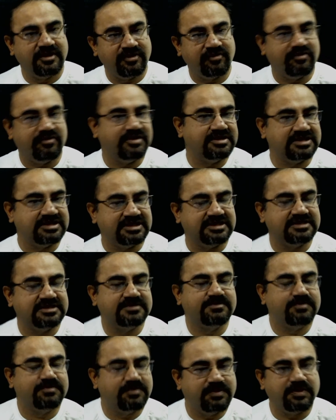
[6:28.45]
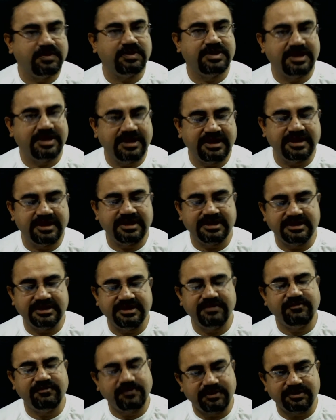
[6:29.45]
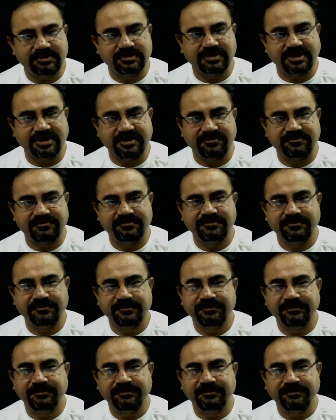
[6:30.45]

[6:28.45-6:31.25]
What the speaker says: which is put here in the photograph.